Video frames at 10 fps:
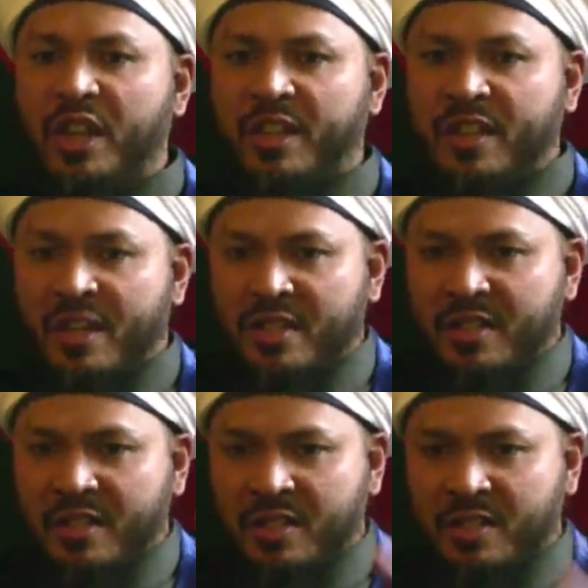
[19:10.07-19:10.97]

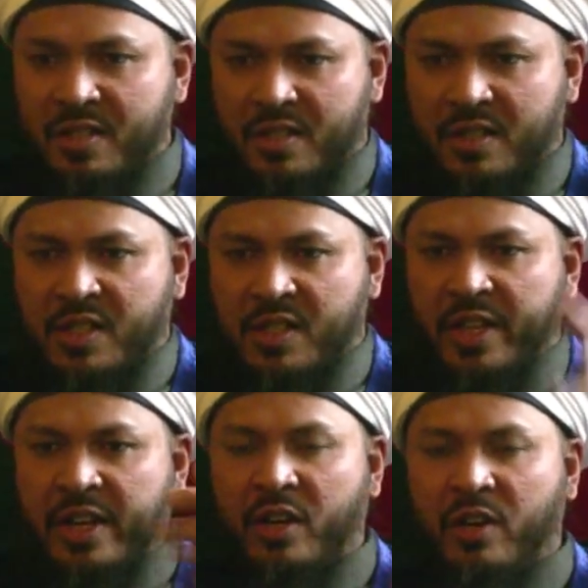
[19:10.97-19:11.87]
Shaitan is
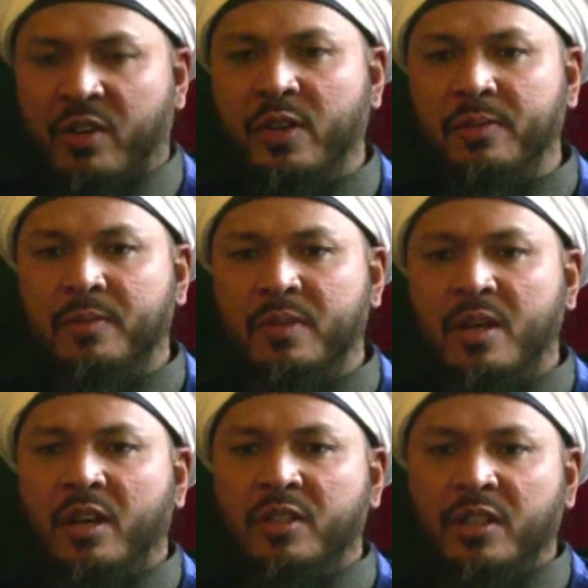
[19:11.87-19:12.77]
sitting on you.
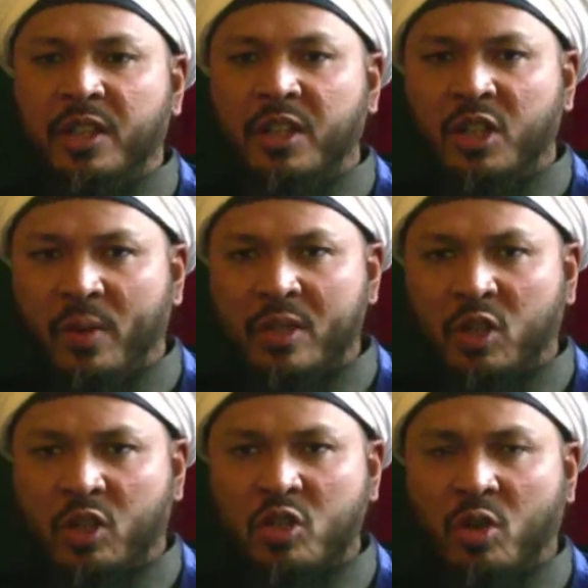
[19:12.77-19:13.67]
Your ego is
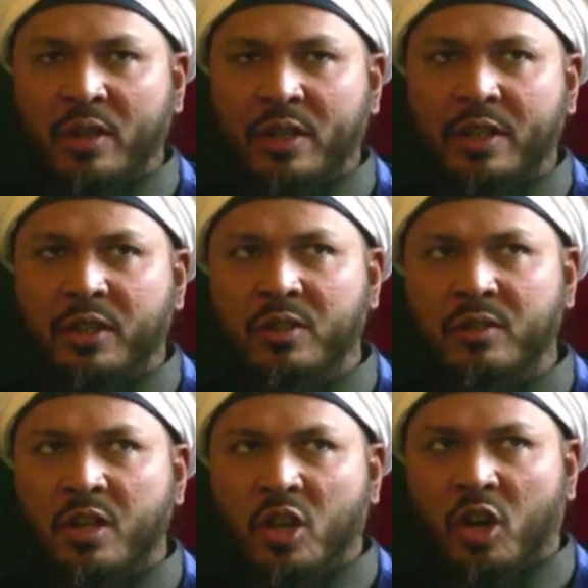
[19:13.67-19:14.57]
controlling you.
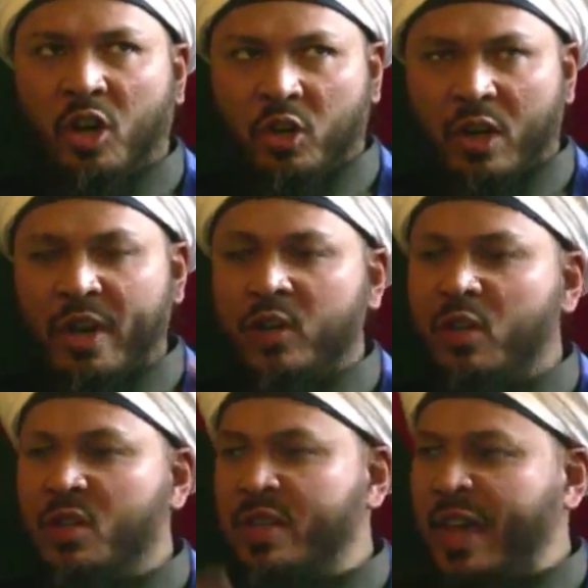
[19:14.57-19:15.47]

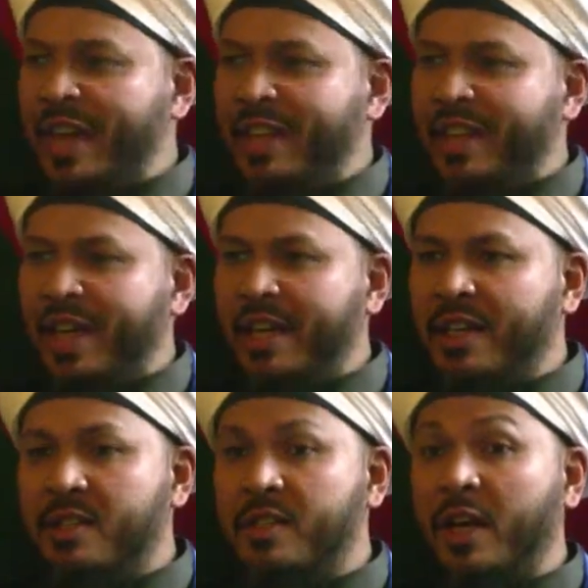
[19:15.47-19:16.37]
You're saying
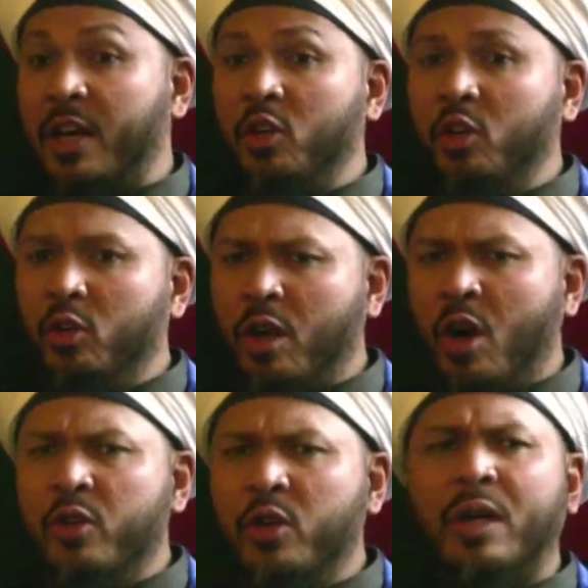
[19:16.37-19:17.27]
things that you know
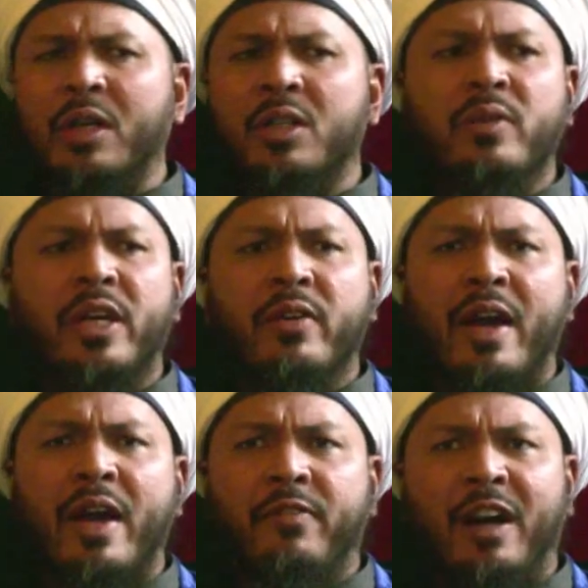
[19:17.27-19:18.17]
you're going to
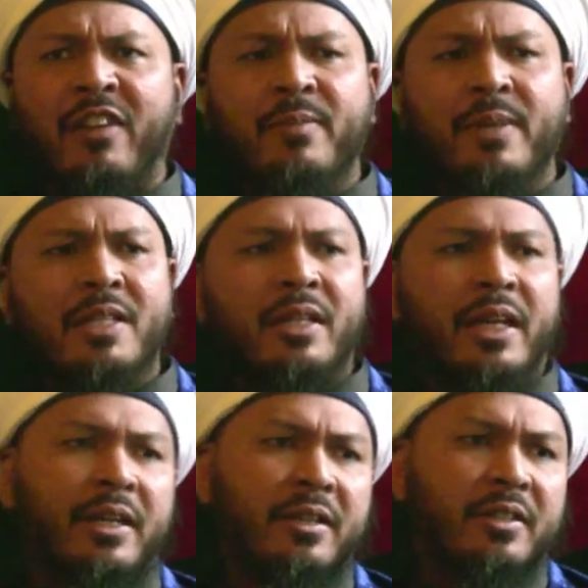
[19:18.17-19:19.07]
regret 5 minutes
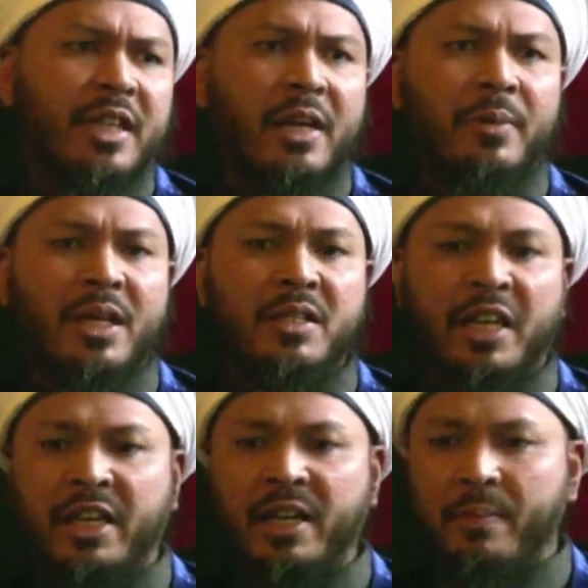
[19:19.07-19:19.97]
later, 10 minutes
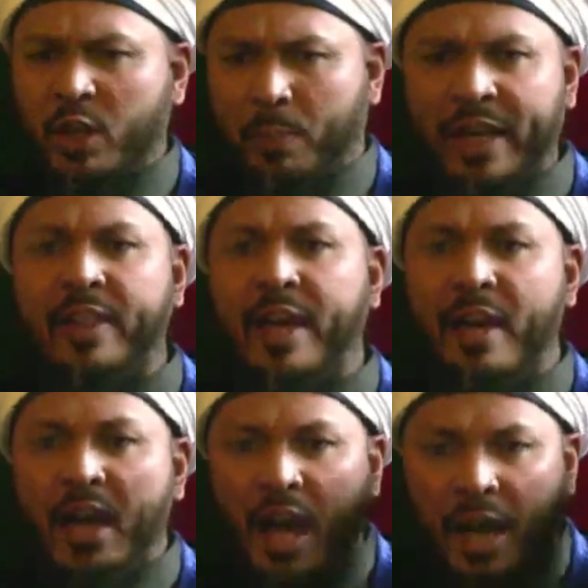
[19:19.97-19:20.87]
later, but you're putting it
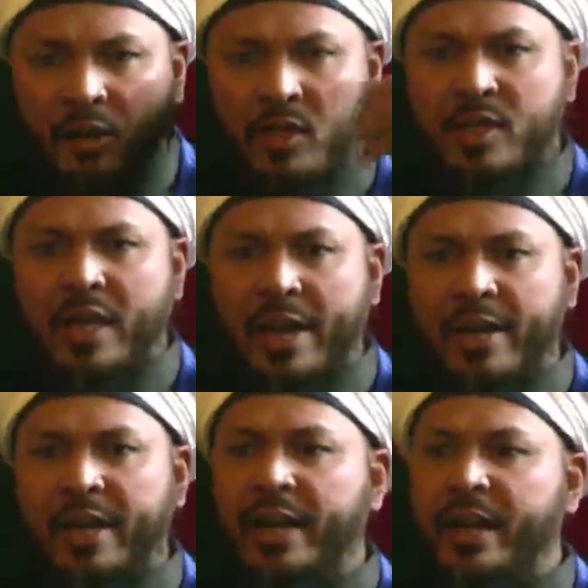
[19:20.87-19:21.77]
there and you're
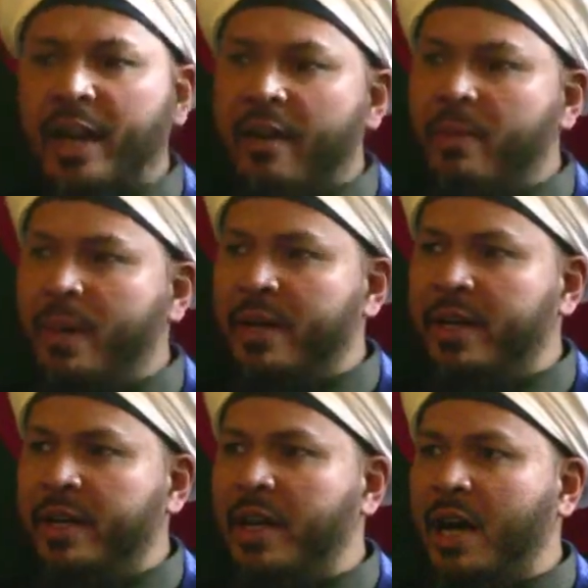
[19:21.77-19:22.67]
sending it and
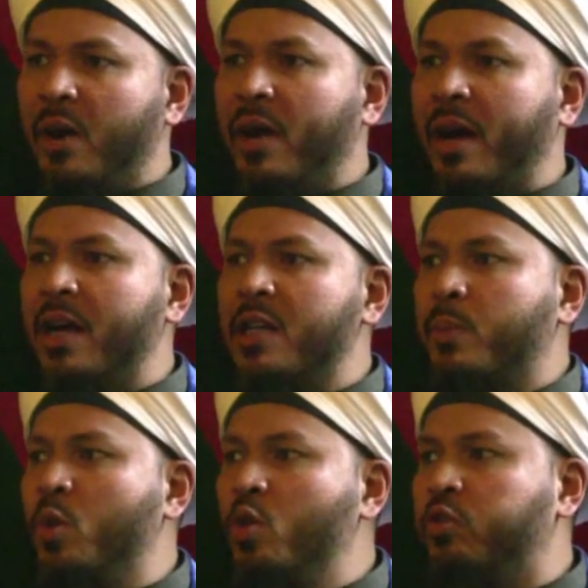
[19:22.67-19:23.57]
everybody now has
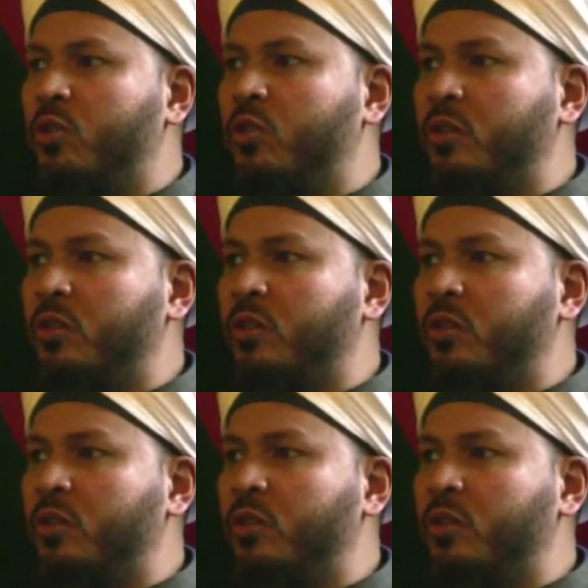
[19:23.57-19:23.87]
proof.